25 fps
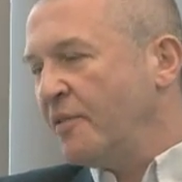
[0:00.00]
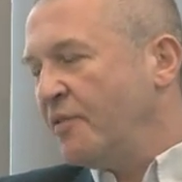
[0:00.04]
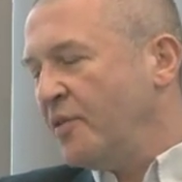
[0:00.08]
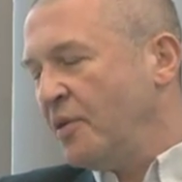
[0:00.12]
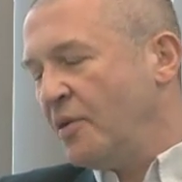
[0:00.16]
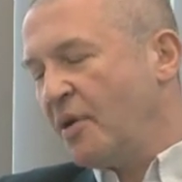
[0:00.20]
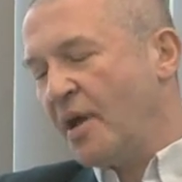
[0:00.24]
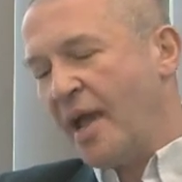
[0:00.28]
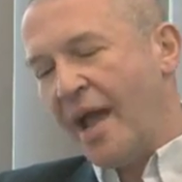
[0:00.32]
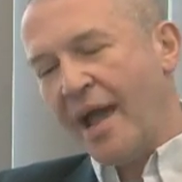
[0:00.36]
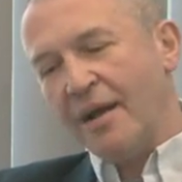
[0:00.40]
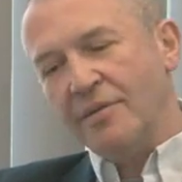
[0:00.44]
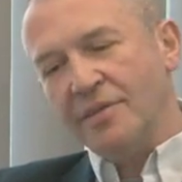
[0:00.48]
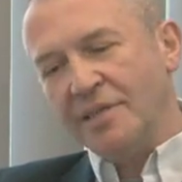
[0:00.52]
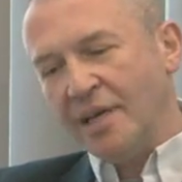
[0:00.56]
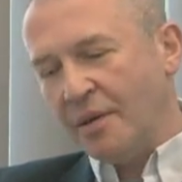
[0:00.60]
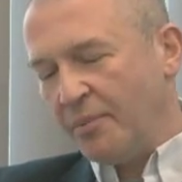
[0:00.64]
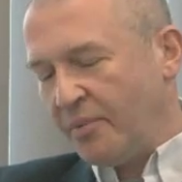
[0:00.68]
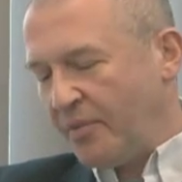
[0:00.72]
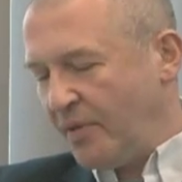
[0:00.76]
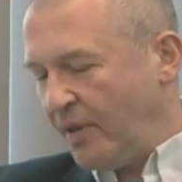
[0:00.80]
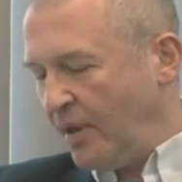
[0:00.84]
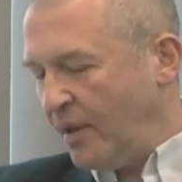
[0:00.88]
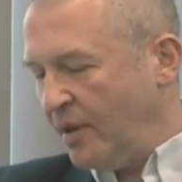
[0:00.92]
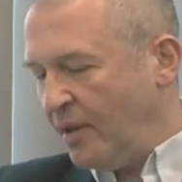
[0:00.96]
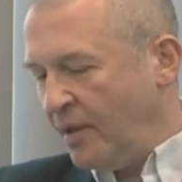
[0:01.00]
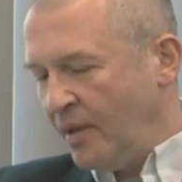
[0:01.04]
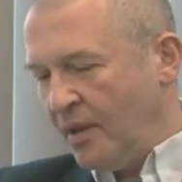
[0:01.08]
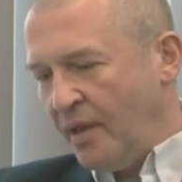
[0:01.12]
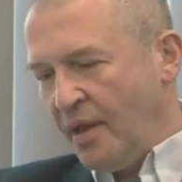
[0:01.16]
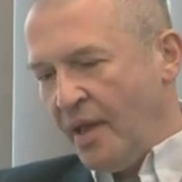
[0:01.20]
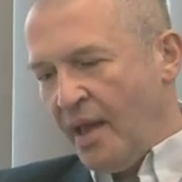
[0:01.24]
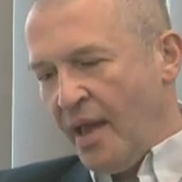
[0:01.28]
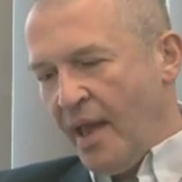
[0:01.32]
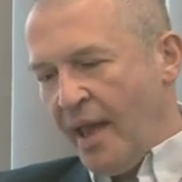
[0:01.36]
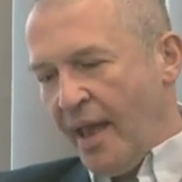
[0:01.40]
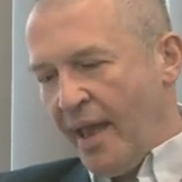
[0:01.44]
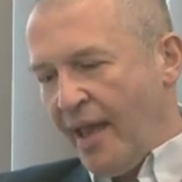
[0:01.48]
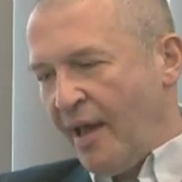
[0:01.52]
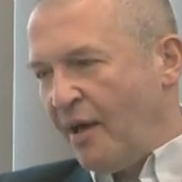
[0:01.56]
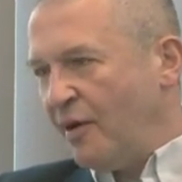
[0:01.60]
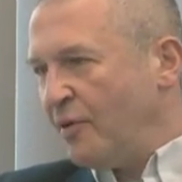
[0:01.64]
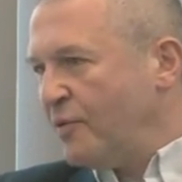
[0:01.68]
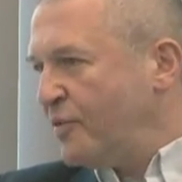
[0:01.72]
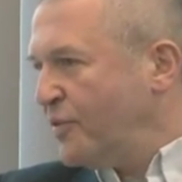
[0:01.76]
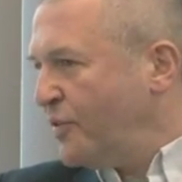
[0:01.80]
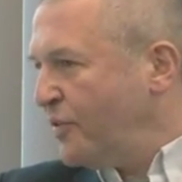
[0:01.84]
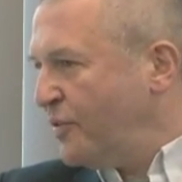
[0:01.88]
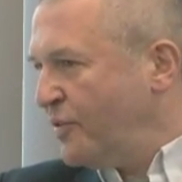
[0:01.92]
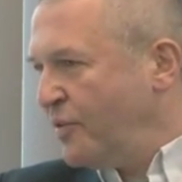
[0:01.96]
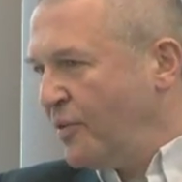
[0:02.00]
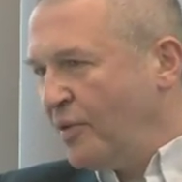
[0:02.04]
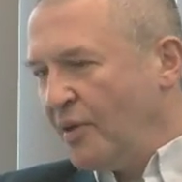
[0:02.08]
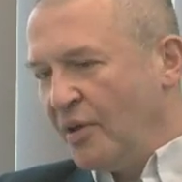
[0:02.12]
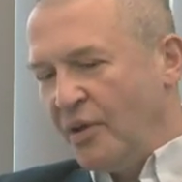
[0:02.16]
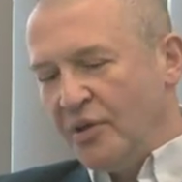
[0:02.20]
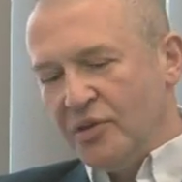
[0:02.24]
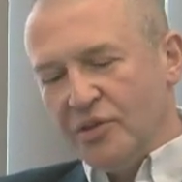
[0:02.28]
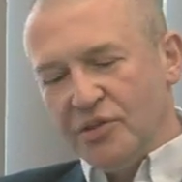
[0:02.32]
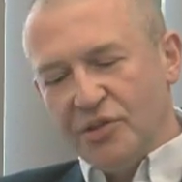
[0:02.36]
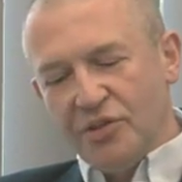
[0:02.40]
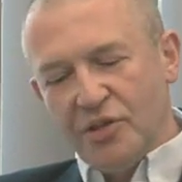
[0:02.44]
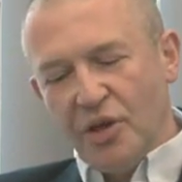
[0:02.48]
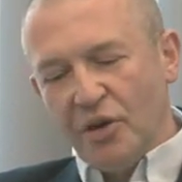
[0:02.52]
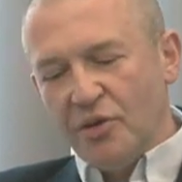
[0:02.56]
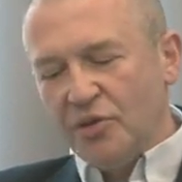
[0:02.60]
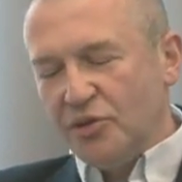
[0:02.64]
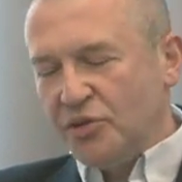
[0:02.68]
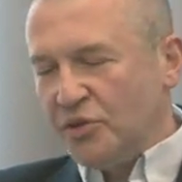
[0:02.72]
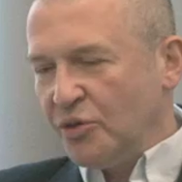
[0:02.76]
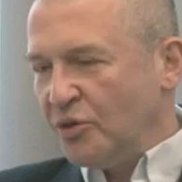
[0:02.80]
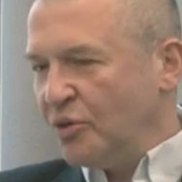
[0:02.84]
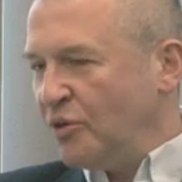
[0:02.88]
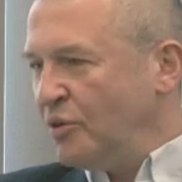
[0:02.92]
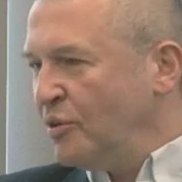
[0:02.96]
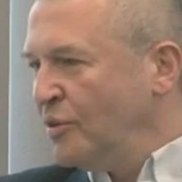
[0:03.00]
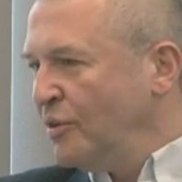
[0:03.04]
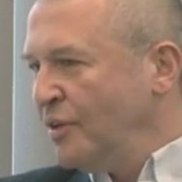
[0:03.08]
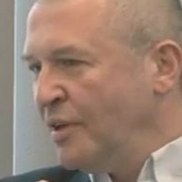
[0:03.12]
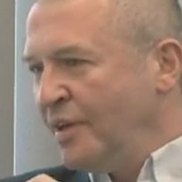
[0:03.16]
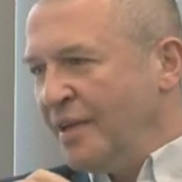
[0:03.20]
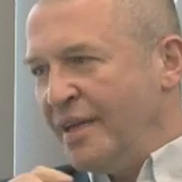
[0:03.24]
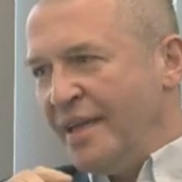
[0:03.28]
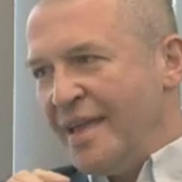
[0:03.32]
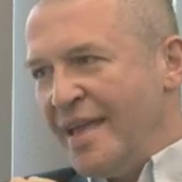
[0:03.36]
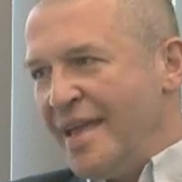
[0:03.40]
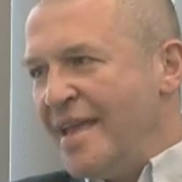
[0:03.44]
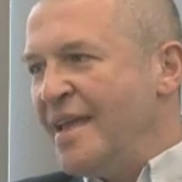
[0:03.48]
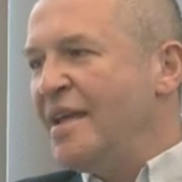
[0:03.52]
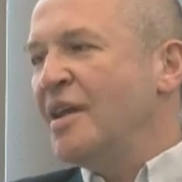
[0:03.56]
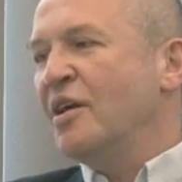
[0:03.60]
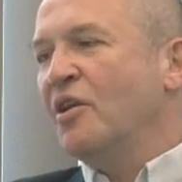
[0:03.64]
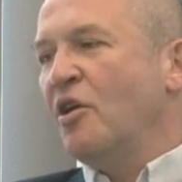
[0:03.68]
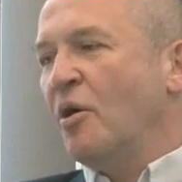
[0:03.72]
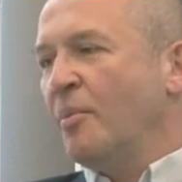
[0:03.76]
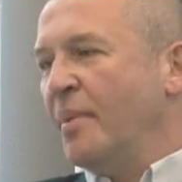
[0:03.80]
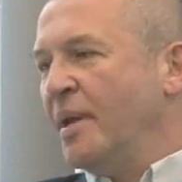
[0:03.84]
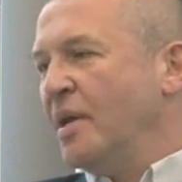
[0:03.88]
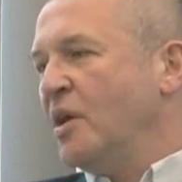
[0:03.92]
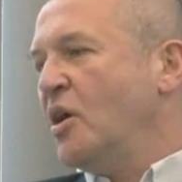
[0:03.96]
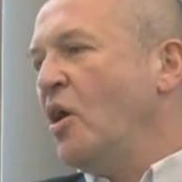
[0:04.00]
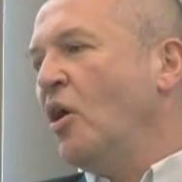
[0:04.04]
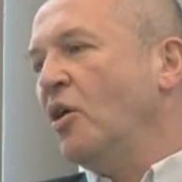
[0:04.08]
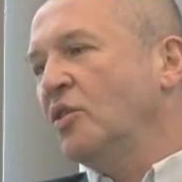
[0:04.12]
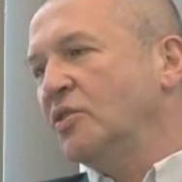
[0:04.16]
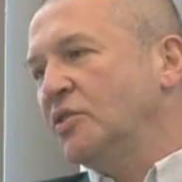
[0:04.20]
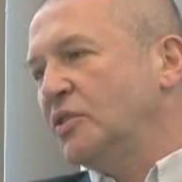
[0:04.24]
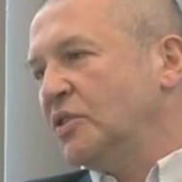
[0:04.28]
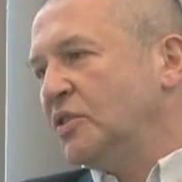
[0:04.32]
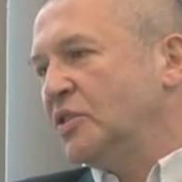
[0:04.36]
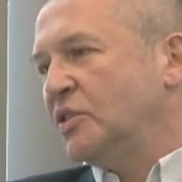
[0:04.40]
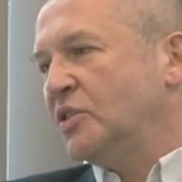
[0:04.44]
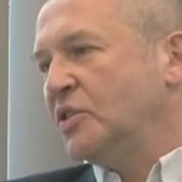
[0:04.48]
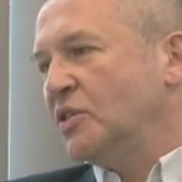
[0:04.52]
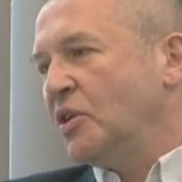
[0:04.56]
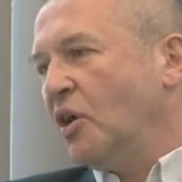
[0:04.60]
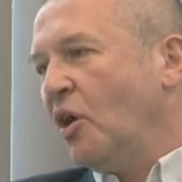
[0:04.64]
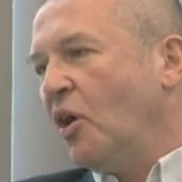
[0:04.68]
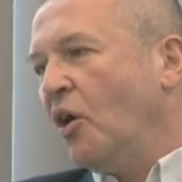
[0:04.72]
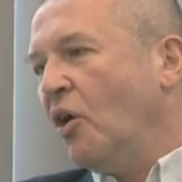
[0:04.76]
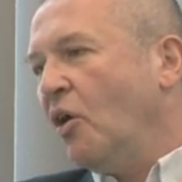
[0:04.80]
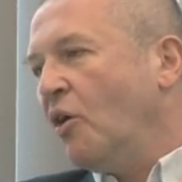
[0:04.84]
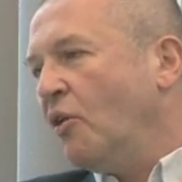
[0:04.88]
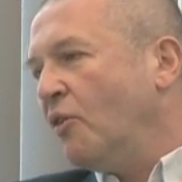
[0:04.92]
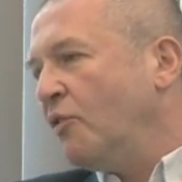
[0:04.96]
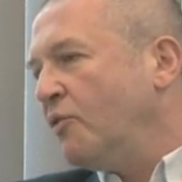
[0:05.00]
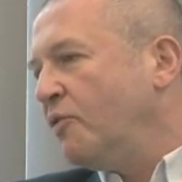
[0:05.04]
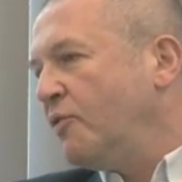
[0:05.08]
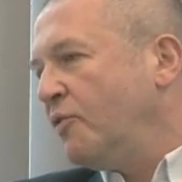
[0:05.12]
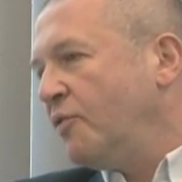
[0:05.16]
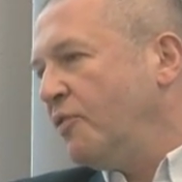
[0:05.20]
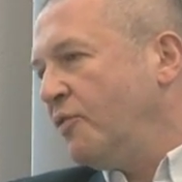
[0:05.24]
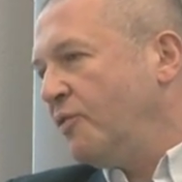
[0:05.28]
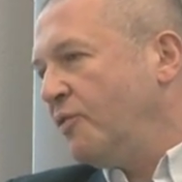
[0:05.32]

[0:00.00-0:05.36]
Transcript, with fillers: If you count up the health, social, economic costs of